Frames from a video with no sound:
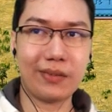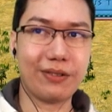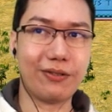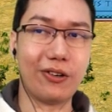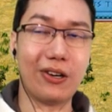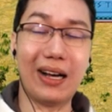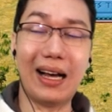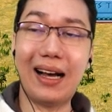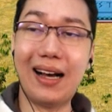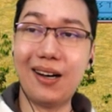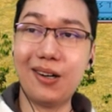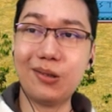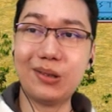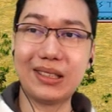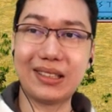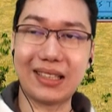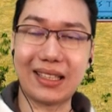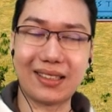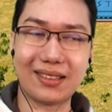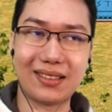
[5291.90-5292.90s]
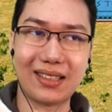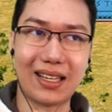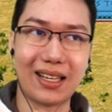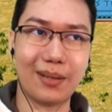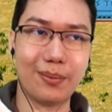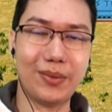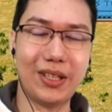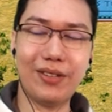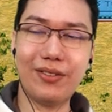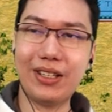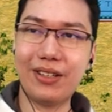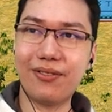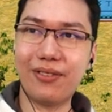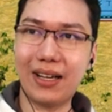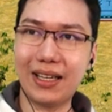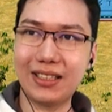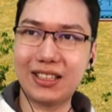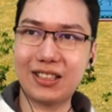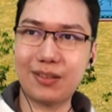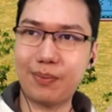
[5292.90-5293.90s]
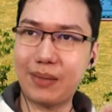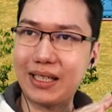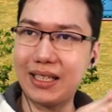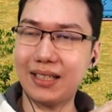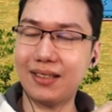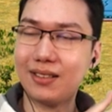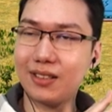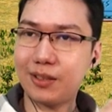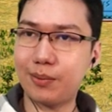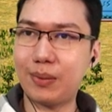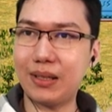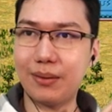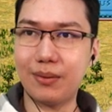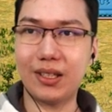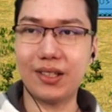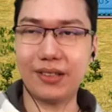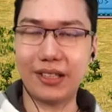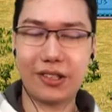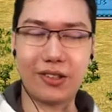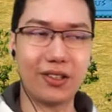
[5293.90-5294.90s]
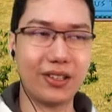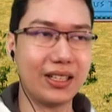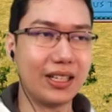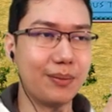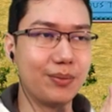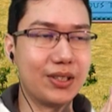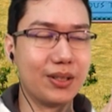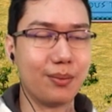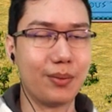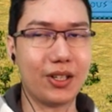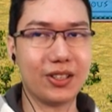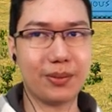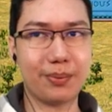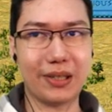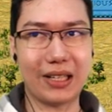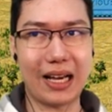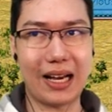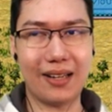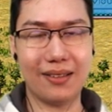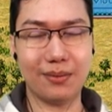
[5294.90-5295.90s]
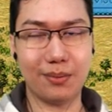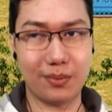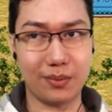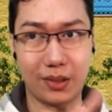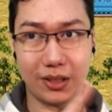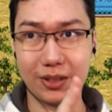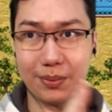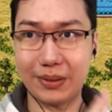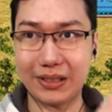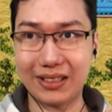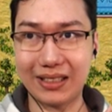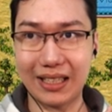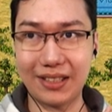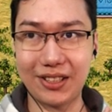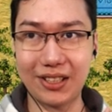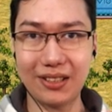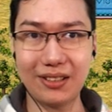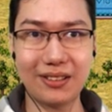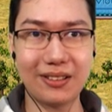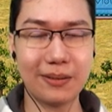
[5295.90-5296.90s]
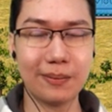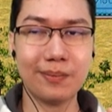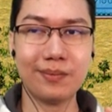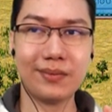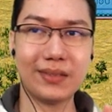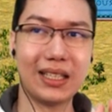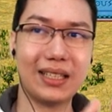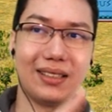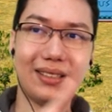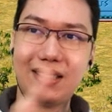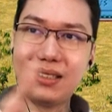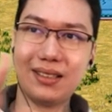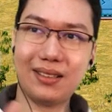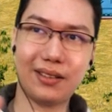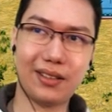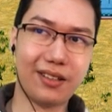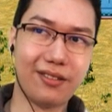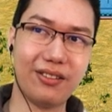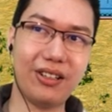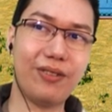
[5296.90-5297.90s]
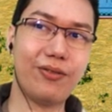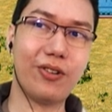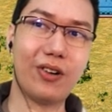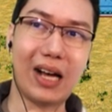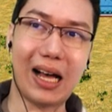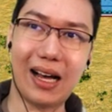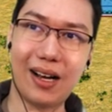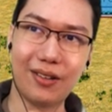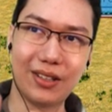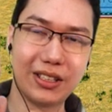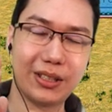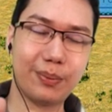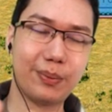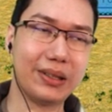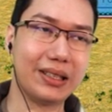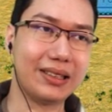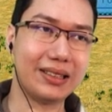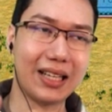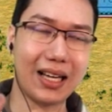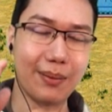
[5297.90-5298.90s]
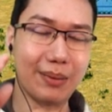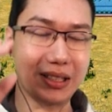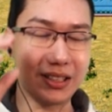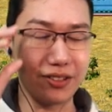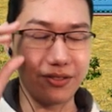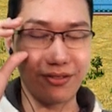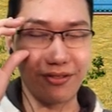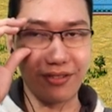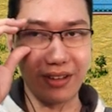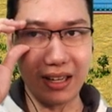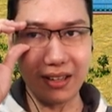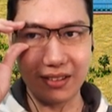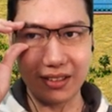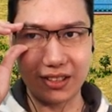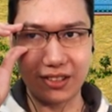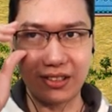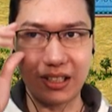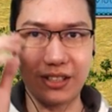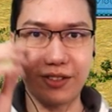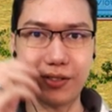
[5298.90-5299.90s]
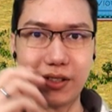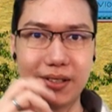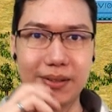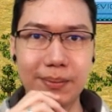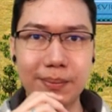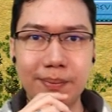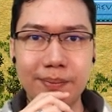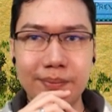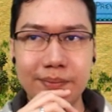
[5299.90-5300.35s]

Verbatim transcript: for hours at a time. Even if I split split the recording up to multiple multiple sessions, it's still three four hours per time. It's very stressful.